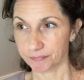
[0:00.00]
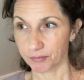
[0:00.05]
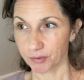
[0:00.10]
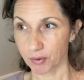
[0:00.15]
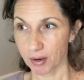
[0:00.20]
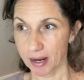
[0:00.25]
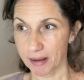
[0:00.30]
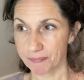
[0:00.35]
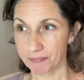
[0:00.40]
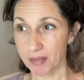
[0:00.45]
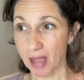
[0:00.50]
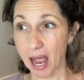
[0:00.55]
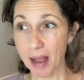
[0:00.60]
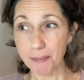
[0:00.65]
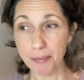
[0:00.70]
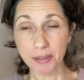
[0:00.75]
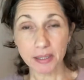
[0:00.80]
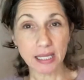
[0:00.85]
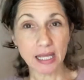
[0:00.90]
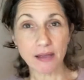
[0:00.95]
Right? I
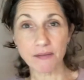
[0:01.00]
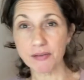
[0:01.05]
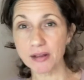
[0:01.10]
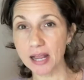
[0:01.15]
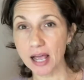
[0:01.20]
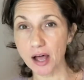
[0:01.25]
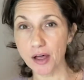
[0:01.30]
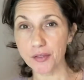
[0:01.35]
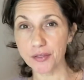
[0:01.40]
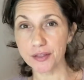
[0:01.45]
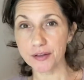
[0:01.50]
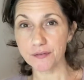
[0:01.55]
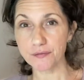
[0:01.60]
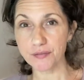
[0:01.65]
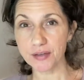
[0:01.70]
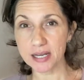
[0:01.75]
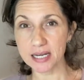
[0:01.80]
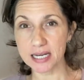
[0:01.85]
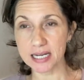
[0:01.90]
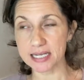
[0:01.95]
believe in health and
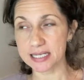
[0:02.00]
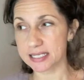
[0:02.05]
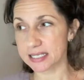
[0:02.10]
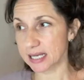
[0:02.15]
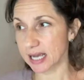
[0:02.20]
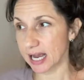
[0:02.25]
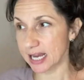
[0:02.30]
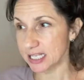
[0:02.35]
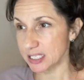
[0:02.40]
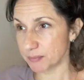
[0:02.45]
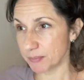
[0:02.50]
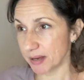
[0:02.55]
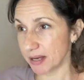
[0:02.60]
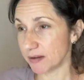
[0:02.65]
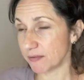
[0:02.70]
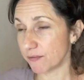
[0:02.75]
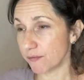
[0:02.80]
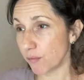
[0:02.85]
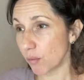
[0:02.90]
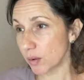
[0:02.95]
fitness. I
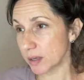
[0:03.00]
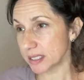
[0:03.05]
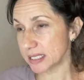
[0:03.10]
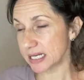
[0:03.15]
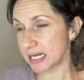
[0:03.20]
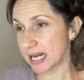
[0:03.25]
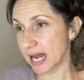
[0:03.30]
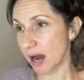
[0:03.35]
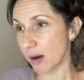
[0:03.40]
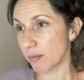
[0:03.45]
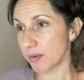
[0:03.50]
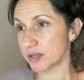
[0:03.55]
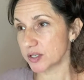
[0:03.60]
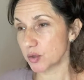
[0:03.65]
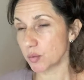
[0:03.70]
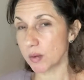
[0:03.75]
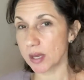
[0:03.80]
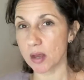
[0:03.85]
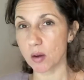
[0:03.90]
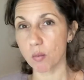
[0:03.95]
spend 14 hours a
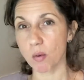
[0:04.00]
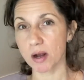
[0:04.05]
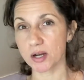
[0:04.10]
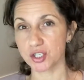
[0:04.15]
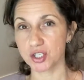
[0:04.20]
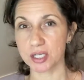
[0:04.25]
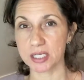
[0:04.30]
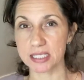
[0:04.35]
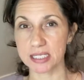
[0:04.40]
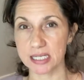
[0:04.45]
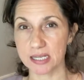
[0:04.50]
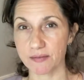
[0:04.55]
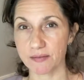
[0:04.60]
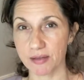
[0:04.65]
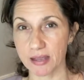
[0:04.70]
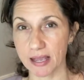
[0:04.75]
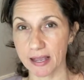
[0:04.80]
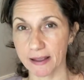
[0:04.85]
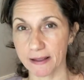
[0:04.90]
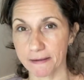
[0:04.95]
week watching
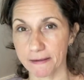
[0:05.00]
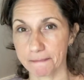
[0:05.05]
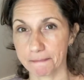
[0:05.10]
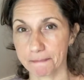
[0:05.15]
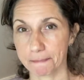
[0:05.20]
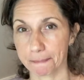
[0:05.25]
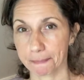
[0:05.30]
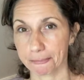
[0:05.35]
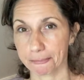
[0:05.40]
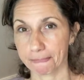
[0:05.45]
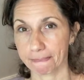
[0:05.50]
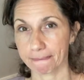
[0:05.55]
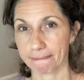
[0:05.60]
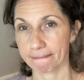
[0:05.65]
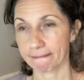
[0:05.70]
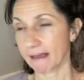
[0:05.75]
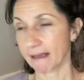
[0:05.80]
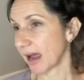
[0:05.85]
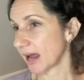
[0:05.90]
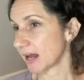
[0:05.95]
TV.
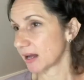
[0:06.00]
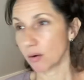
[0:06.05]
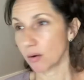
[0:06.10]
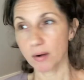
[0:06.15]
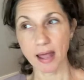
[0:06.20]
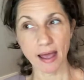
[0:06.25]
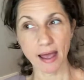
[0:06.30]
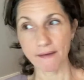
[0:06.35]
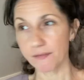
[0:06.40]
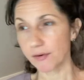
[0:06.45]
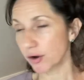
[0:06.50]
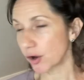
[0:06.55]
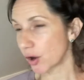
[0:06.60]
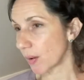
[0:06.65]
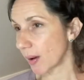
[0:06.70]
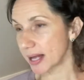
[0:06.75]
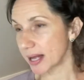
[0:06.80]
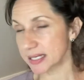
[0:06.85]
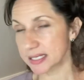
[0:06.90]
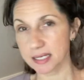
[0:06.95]
I don't ever go
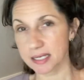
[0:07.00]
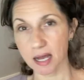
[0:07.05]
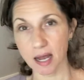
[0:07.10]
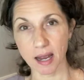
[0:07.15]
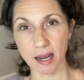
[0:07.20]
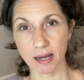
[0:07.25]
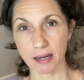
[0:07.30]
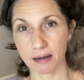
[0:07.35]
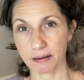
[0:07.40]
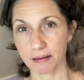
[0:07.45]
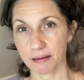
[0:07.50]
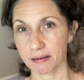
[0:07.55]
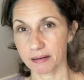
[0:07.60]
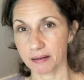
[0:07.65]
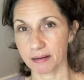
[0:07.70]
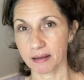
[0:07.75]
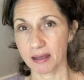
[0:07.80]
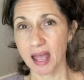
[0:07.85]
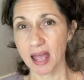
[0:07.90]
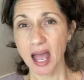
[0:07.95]
outside.
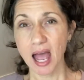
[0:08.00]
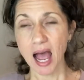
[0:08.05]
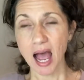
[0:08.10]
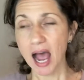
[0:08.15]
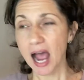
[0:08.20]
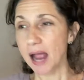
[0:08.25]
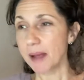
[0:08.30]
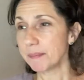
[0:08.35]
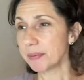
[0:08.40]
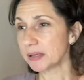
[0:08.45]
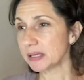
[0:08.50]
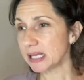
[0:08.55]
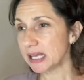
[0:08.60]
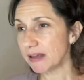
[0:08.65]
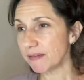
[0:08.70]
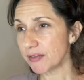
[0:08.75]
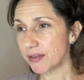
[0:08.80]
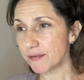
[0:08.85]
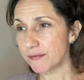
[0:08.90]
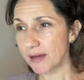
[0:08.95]
I
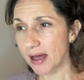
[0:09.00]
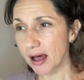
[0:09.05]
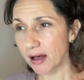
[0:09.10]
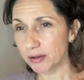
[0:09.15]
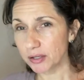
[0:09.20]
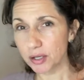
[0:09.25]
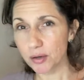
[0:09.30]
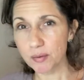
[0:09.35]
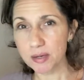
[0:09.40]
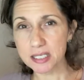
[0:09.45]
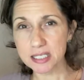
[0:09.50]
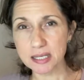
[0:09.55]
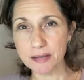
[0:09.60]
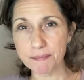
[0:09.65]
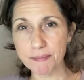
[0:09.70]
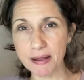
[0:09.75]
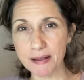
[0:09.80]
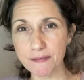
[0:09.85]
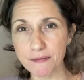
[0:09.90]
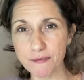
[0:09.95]
believe the value is that
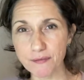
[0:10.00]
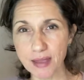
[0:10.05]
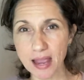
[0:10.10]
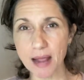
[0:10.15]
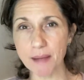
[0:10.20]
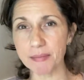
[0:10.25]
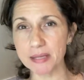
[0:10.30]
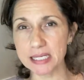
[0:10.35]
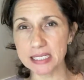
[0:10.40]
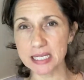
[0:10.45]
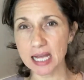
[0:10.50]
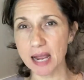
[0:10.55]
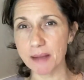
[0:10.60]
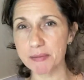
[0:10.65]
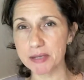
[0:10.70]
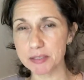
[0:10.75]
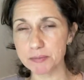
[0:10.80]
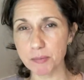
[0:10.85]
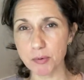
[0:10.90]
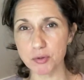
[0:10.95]
my family time
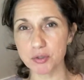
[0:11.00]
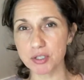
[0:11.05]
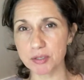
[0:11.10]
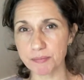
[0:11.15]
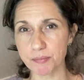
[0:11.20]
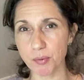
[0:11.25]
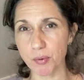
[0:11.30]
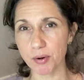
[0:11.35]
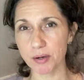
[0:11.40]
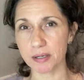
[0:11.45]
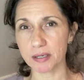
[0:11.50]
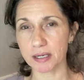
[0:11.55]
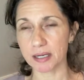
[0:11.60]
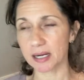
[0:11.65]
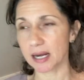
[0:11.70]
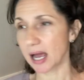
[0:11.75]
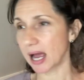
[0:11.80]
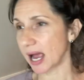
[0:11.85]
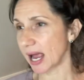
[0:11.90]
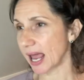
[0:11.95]
is most important.
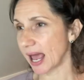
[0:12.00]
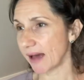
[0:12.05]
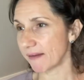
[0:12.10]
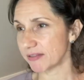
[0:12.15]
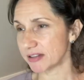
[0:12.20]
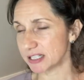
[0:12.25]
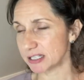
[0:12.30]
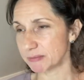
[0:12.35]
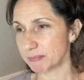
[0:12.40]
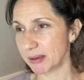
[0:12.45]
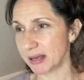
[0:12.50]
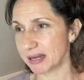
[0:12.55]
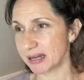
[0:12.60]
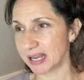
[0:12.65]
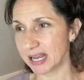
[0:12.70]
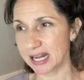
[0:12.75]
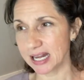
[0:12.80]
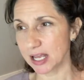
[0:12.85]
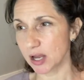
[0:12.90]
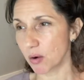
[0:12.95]
I haven't spent
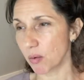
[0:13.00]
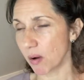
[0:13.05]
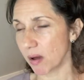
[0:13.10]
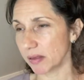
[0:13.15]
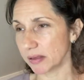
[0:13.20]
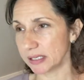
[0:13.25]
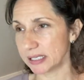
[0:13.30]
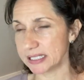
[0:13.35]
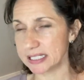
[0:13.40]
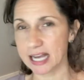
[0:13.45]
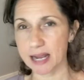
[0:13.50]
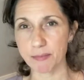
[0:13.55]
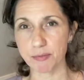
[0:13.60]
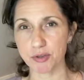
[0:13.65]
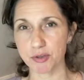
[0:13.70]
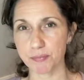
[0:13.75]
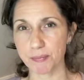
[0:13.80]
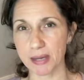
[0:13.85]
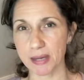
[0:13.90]
any quality time with my